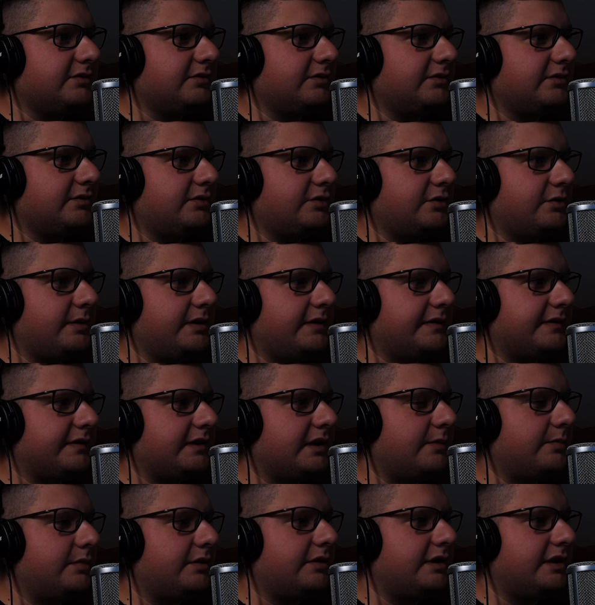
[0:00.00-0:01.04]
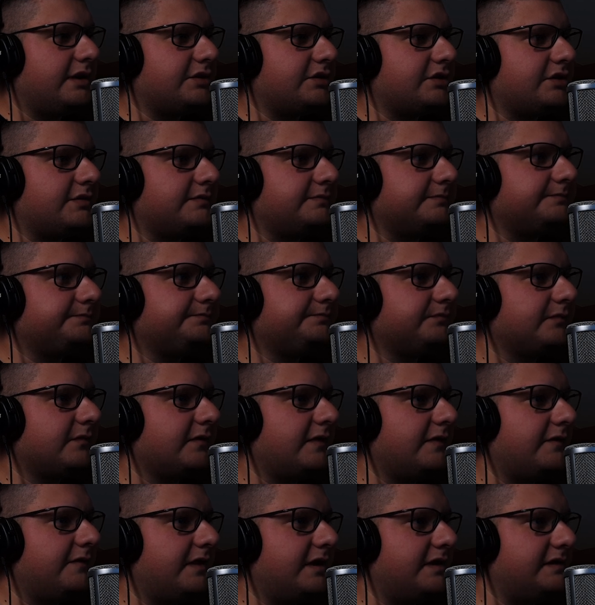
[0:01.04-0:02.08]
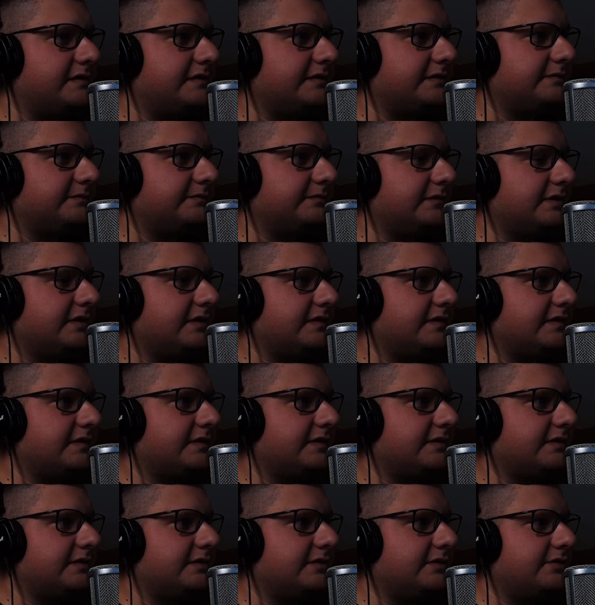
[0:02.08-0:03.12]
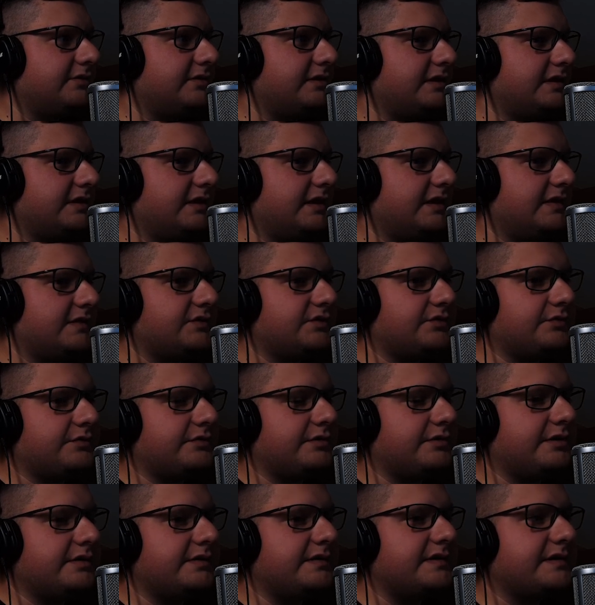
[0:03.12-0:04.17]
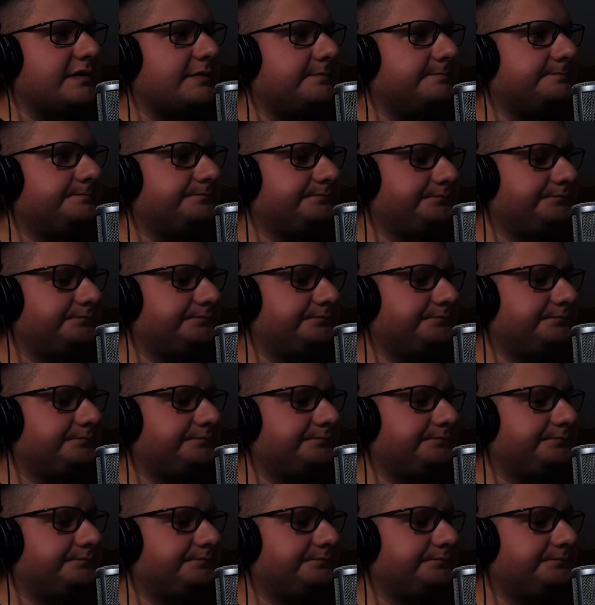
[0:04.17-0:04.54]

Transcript: chromatic aberration effect that really adds on realism.